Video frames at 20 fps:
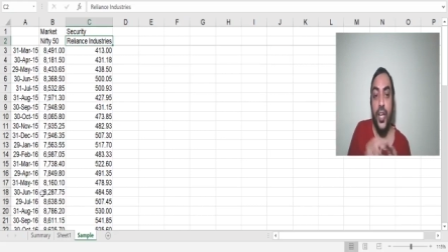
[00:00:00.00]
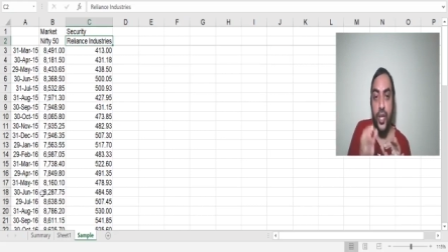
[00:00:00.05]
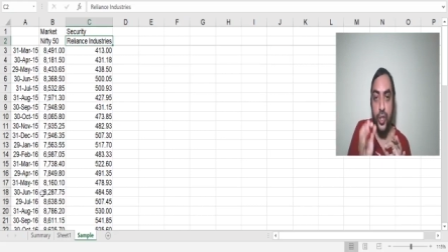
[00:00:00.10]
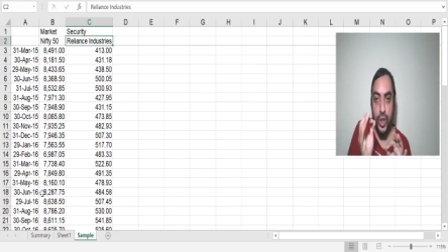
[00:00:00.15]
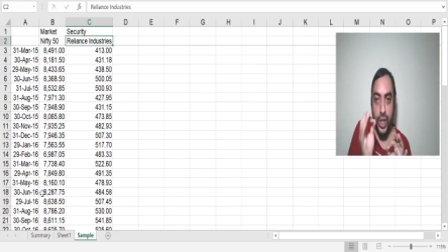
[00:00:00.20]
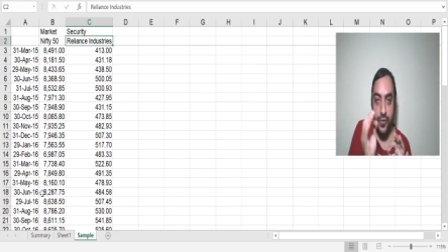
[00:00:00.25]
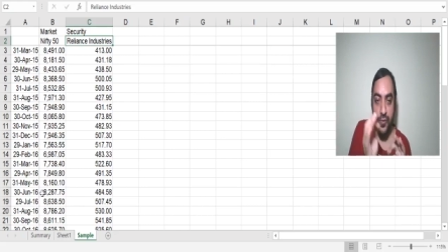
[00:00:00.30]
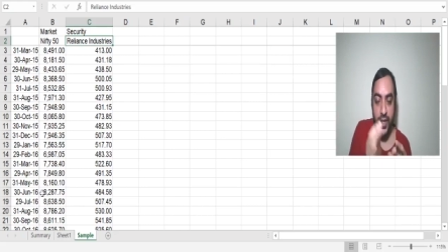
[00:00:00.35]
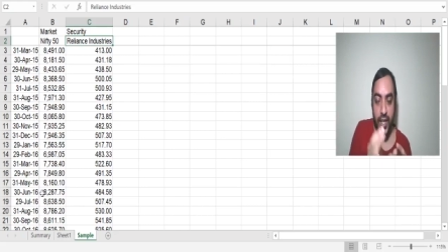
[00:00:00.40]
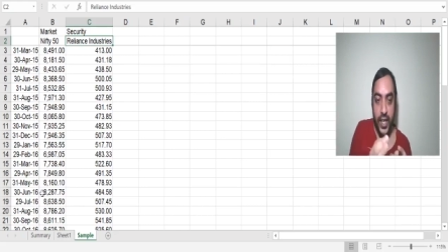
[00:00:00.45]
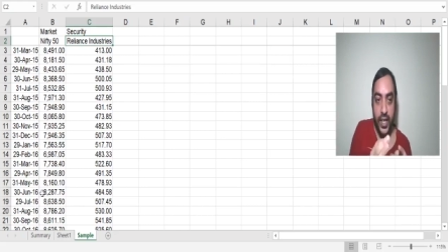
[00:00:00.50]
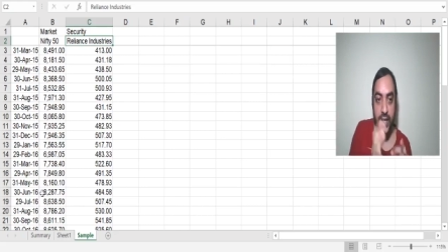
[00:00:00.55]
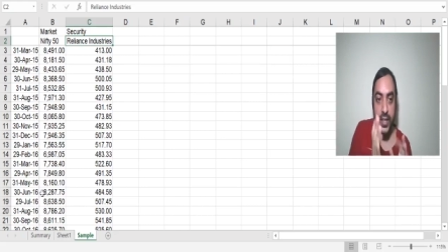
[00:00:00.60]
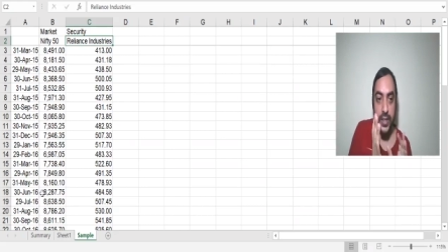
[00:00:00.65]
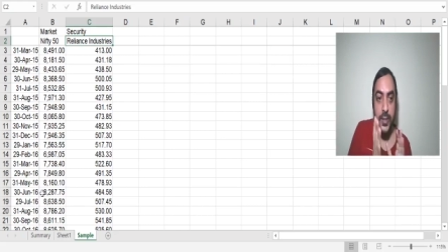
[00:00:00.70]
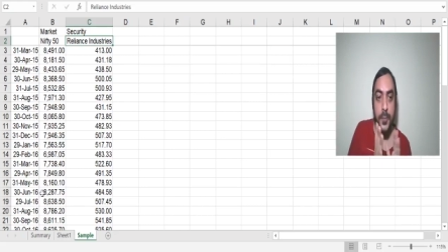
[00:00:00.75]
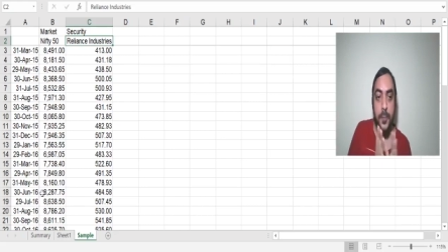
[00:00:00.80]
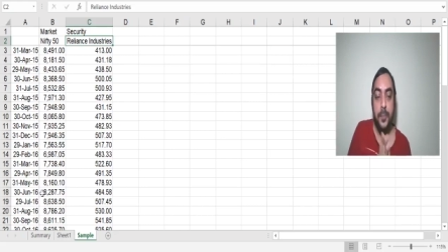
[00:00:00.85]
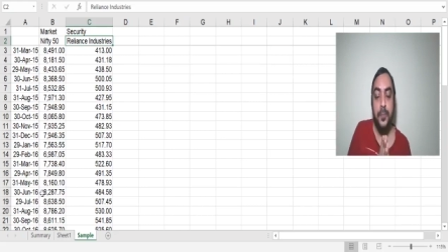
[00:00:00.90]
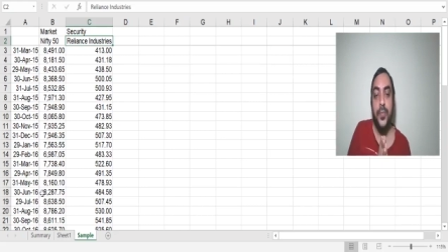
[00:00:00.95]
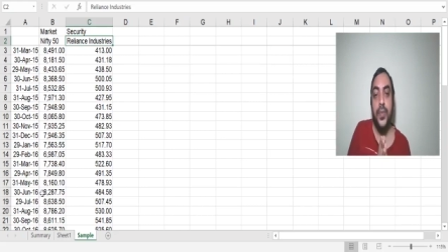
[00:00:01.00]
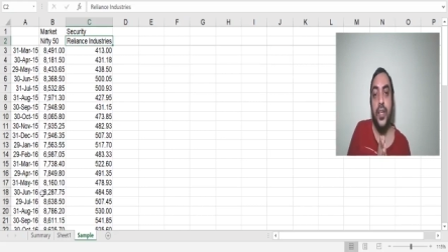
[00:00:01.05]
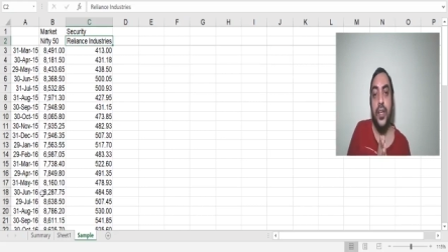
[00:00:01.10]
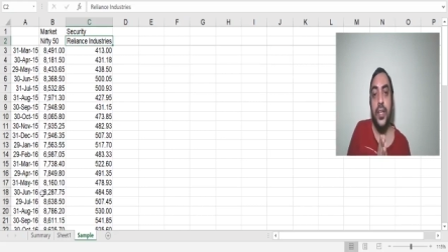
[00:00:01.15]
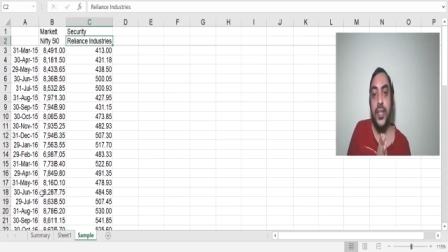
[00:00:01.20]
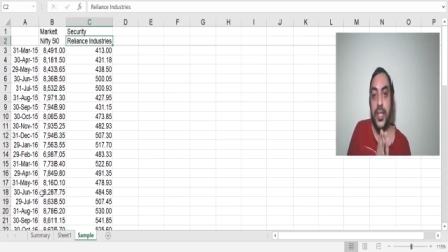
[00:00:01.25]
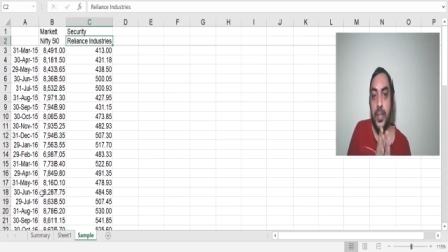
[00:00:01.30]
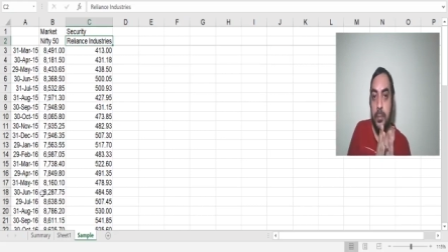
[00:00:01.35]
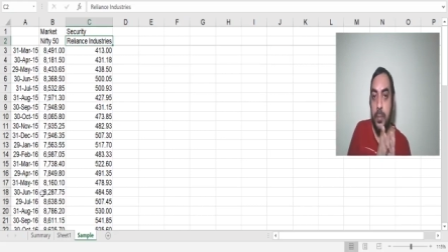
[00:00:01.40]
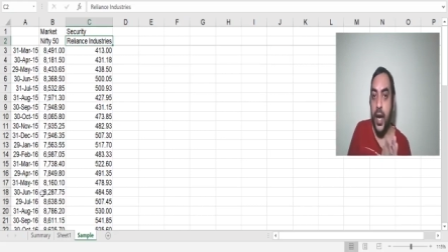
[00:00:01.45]
So I've taken
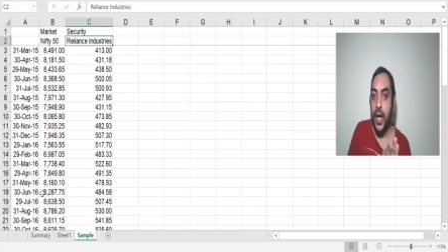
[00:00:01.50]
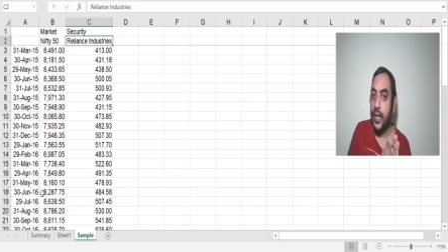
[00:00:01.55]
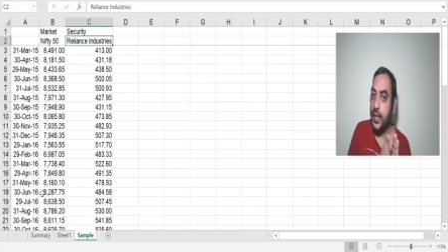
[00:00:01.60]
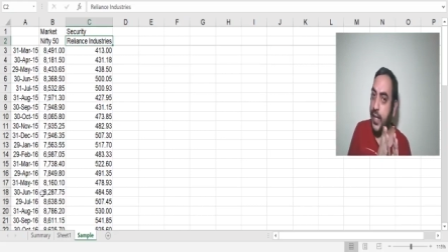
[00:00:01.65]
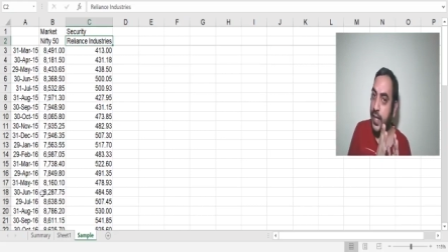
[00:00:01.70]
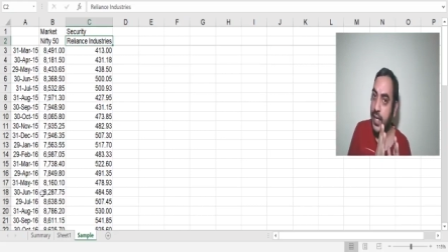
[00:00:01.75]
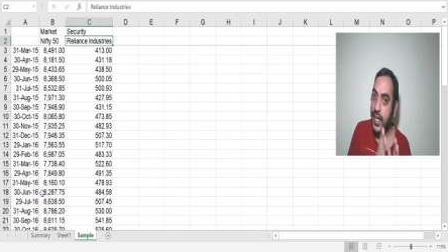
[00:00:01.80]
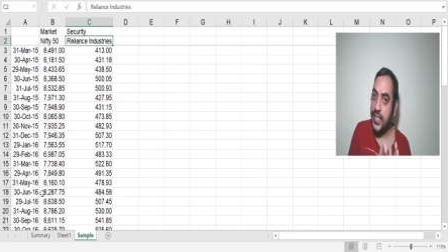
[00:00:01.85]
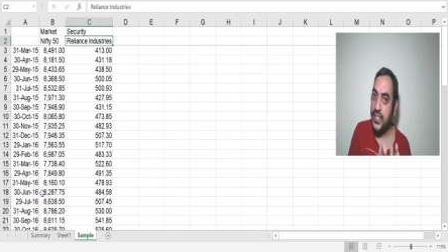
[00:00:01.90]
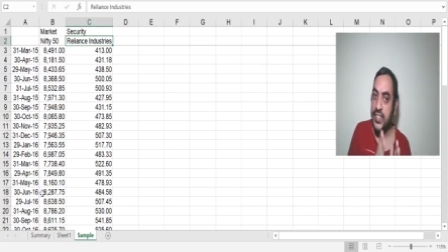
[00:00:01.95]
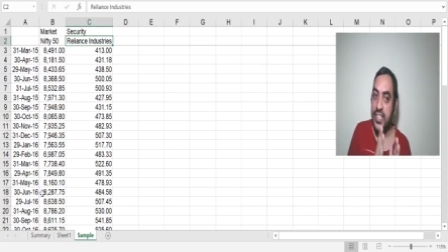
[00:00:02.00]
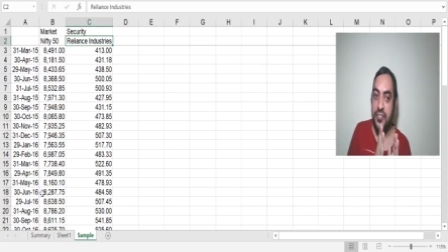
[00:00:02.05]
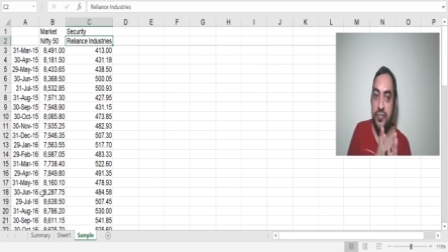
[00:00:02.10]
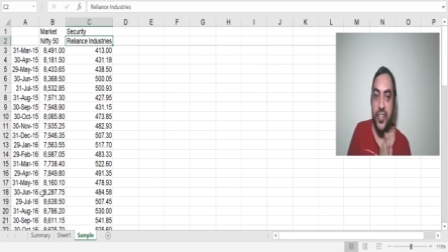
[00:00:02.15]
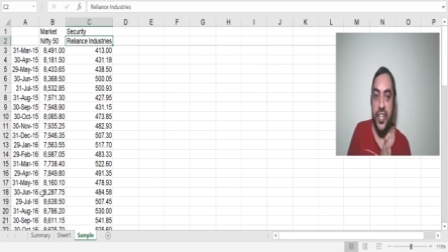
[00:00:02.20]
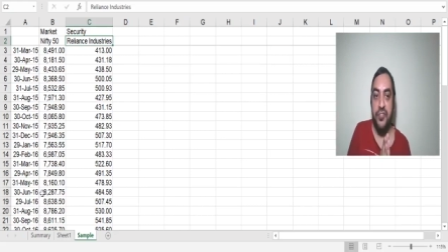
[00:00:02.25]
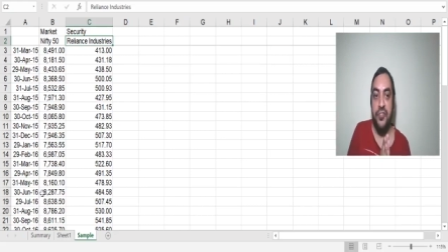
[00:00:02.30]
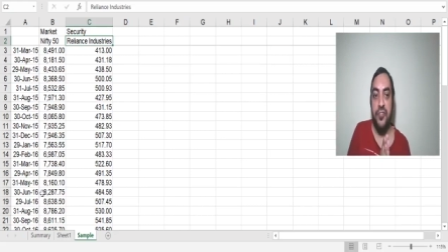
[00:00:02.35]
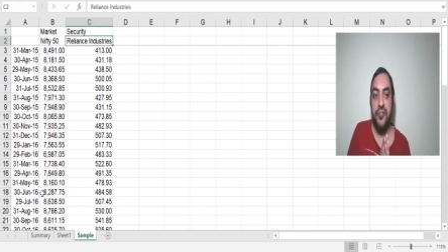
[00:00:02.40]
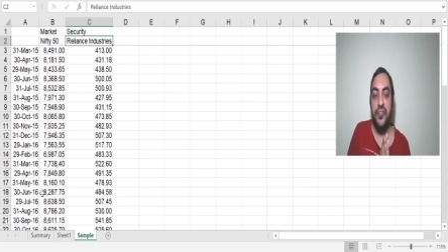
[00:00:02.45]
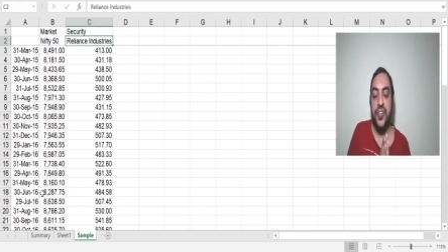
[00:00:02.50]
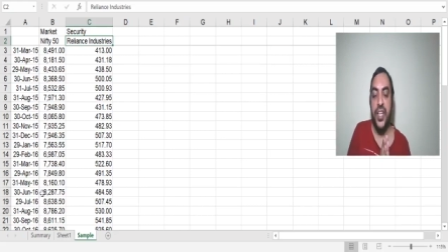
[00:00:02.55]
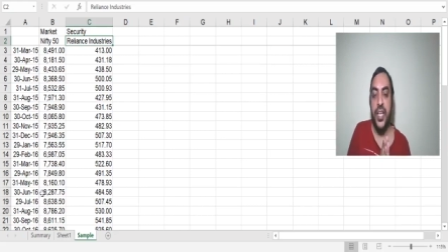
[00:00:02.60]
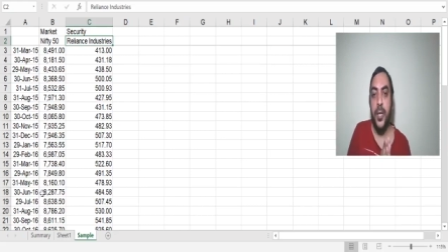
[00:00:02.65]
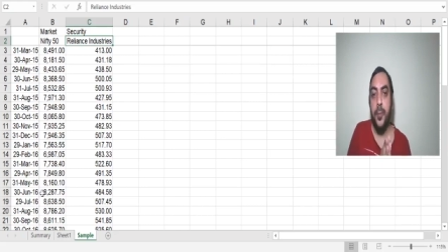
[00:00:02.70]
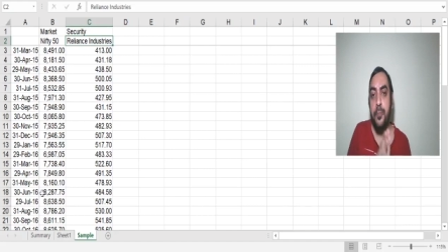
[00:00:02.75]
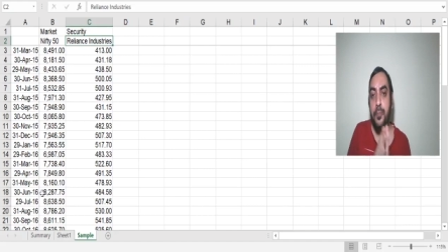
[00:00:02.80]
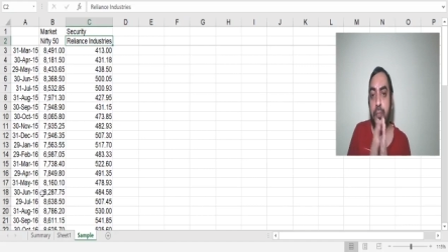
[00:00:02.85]
the market as Nifty 50